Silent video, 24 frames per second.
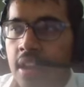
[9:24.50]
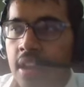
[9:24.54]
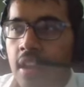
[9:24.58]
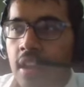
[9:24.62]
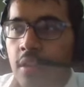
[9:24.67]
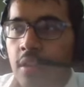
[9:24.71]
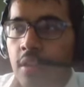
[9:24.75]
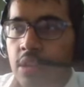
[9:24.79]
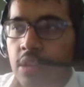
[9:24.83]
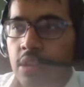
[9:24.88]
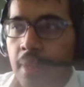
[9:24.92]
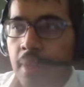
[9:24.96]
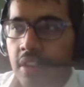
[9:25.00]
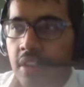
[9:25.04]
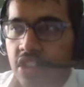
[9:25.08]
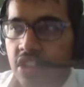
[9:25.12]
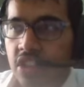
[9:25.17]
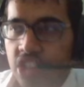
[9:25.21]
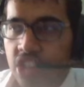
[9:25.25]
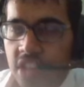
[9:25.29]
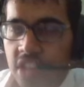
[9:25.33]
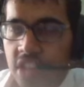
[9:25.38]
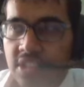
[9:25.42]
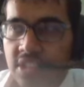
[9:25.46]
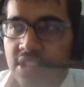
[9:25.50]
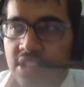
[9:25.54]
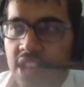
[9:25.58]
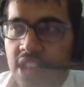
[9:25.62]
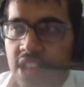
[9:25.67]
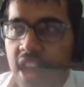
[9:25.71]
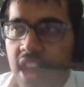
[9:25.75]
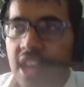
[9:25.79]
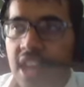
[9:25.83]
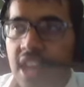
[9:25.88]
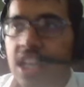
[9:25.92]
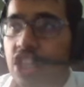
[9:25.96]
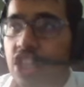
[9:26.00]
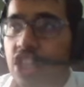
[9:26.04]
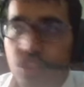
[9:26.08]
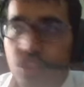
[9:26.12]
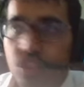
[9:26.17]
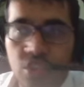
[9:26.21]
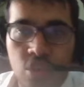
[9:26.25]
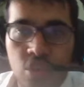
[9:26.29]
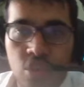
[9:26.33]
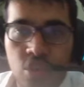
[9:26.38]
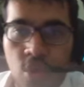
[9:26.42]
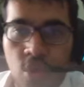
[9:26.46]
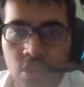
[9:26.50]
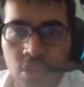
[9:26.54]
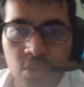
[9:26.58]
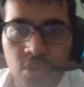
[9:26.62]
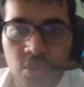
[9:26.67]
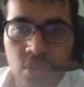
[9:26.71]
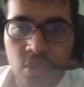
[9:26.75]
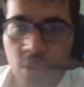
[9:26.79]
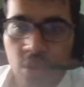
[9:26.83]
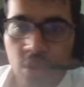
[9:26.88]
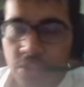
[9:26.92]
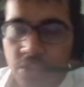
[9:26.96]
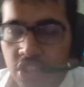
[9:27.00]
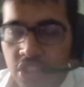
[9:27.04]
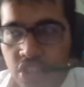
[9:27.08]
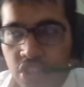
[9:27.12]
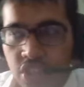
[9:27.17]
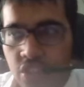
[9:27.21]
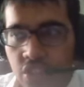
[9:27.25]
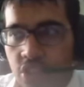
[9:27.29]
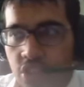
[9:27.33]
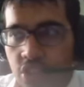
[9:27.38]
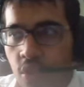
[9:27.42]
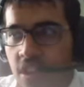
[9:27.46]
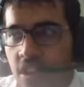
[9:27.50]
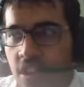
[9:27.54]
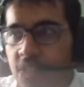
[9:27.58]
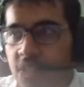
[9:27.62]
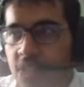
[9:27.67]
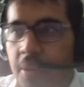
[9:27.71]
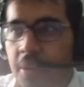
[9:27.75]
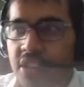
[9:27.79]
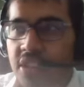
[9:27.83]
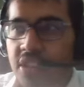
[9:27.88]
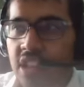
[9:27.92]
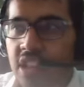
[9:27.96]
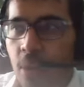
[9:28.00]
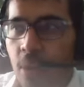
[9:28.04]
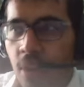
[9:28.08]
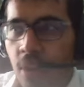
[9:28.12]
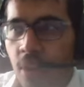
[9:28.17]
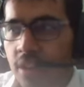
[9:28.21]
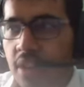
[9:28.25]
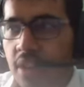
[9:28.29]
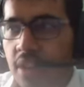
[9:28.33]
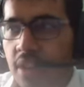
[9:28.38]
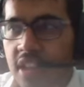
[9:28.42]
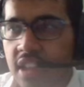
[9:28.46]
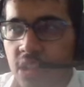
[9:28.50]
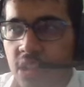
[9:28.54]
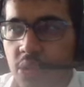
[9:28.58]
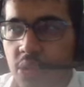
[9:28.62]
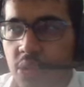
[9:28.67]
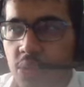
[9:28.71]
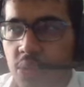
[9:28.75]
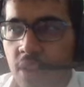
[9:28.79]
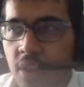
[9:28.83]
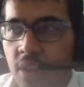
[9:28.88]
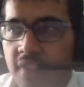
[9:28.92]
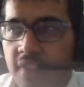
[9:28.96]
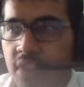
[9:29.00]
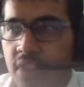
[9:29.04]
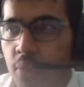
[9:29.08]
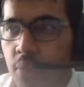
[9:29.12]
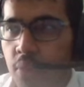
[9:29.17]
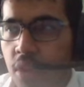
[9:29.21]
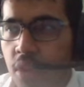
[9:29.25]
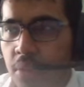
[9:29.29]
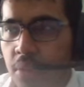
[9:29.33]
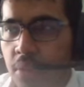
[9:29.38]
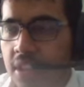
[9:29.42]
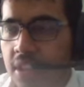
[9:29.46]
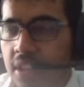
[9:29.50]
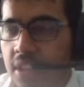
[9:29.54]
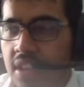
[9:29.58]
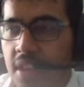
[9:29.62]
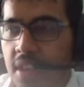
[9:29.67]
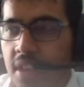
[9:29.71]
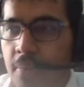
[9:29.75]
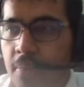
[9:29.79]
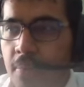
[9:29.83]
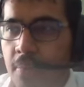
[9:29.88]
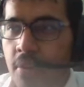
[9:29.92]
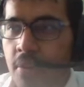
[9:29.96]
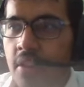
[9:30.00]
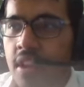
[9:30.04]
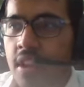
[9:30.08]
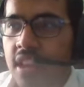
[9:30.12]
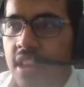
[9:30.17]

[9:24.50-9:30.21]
with the amount of chances he had, he should have scored those goals. He should have scored, especially that one. I think he was one v one with the keeper.